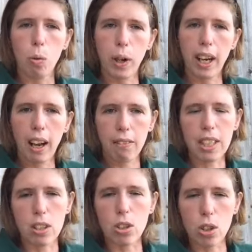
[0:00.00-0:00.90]
We're
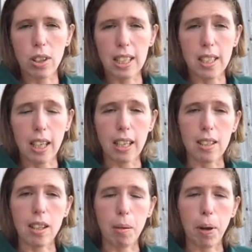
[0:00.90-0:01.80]
having to do these
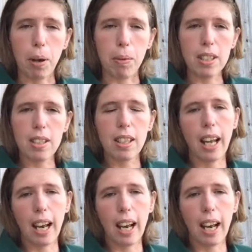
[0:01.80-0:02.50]
things at the moment,